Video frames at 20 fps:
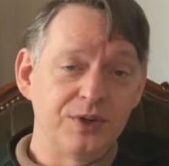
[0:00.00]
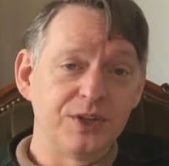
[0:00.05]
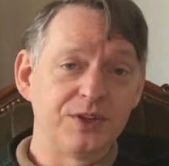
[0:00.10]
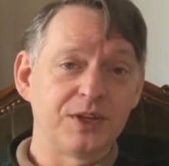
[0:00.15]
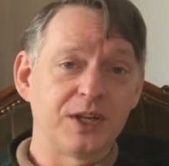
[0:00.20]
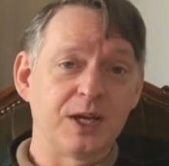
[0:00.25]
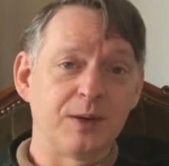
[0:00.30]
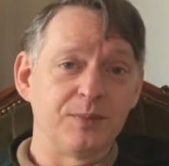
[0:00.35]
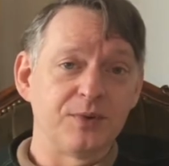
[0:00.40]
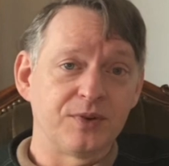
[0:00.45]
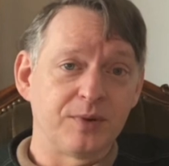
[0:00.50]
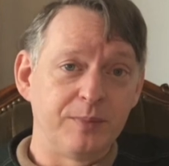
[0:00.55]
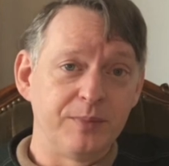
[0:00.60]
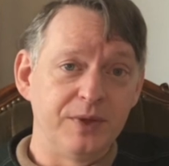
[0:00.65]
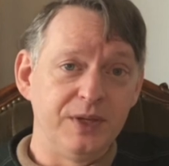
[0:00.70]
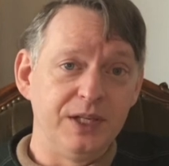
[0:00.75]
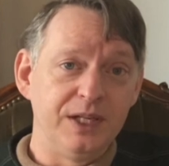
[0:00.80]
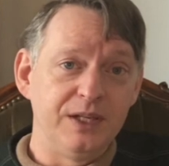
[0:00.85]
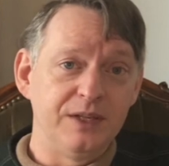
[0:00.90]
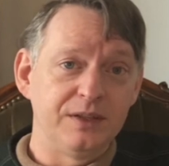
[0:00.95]
It comes from
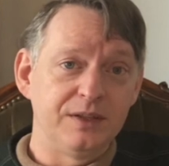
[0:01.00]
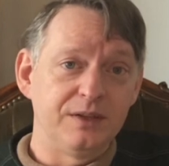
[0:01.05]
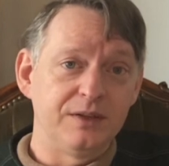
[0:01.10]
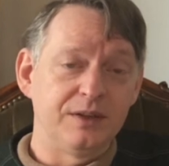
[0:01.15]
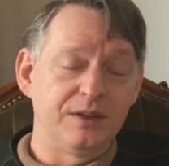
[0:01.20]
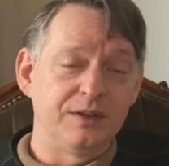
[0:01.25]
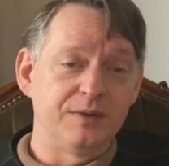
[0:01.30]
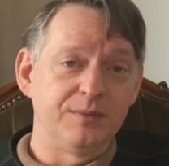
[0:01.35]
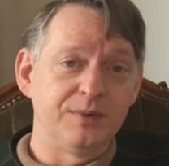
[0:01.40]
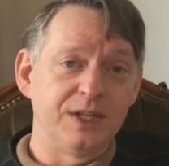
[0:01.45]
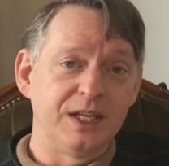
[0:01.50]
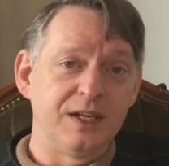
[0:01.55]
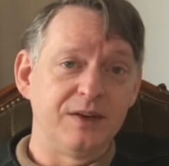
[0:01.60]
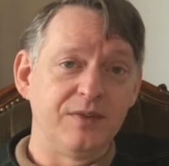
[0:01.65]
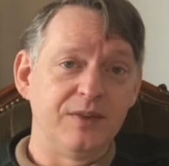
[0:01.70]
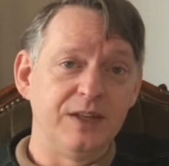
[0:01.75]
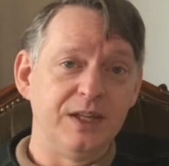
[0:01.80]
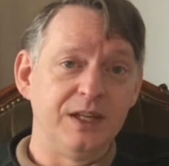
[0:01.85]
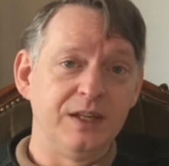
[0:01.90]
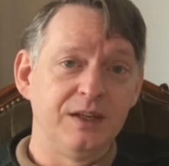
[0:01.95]
the um, date of
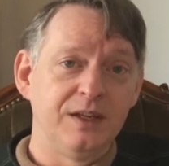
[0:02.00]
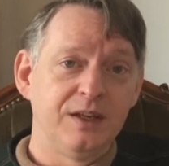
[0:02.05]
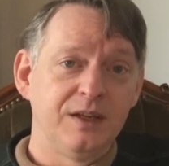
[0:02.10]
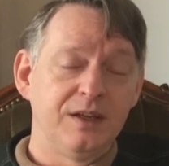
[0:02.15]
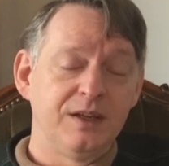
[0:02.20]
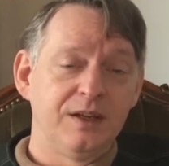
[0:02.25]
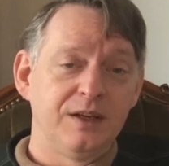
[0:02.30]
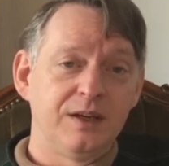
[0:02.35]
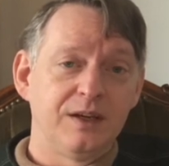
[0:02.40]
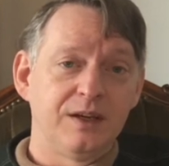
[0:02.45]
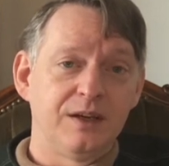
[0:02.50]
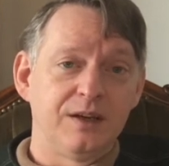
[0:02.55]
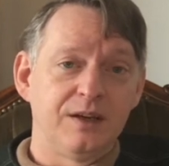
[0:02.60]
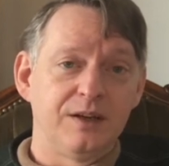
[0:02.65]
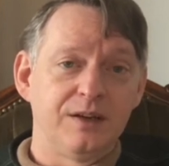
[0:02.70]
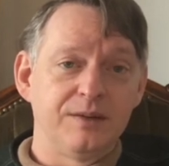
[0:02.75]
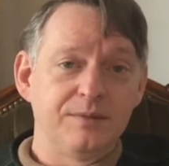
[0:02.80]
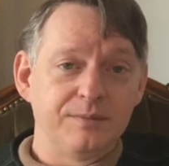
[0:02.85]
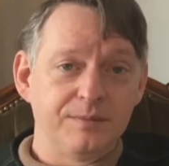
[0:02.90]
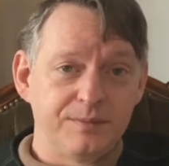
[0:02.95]
the
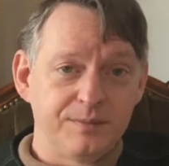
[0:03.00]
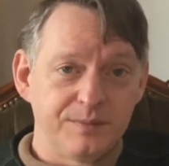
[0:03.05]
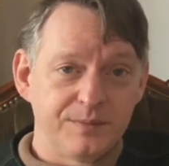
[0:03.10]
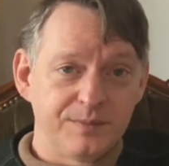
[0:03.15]
um,